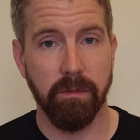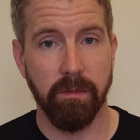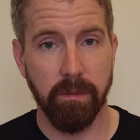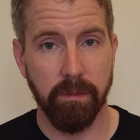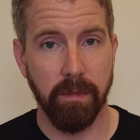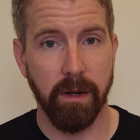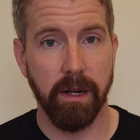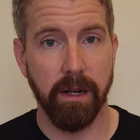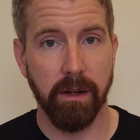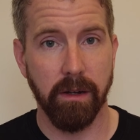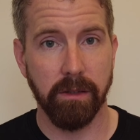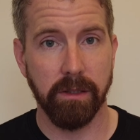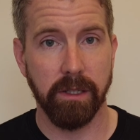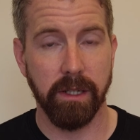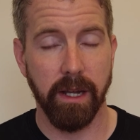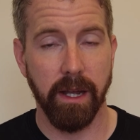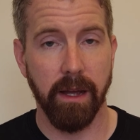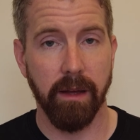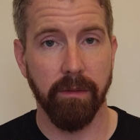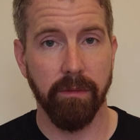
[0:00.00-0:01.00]
my
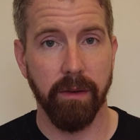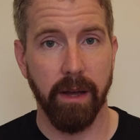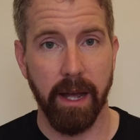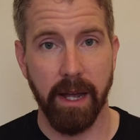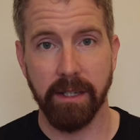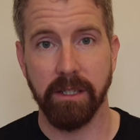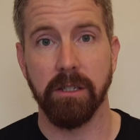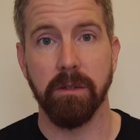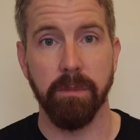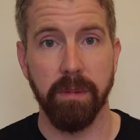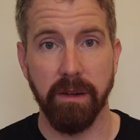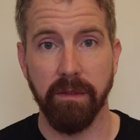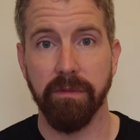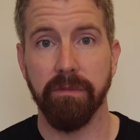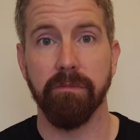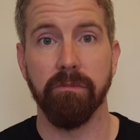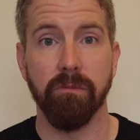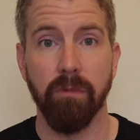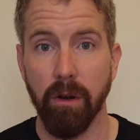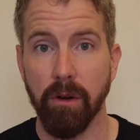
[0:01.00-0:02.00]
RCF has to be
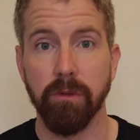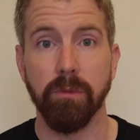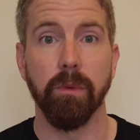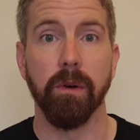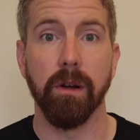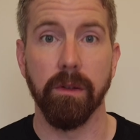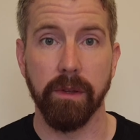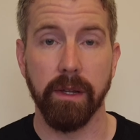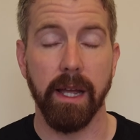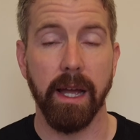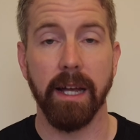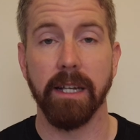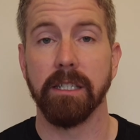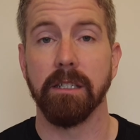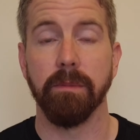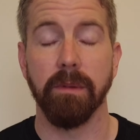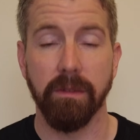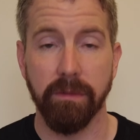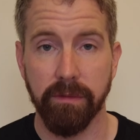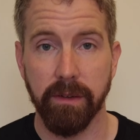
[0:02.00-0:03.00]
roadworthy. It has
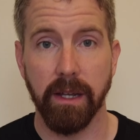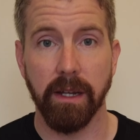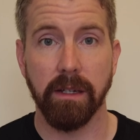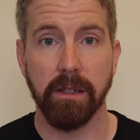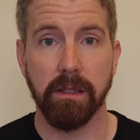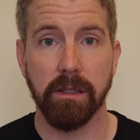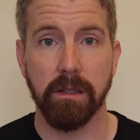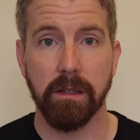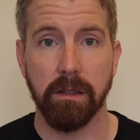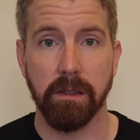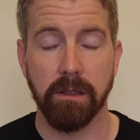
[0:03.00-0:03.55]
to be fixed.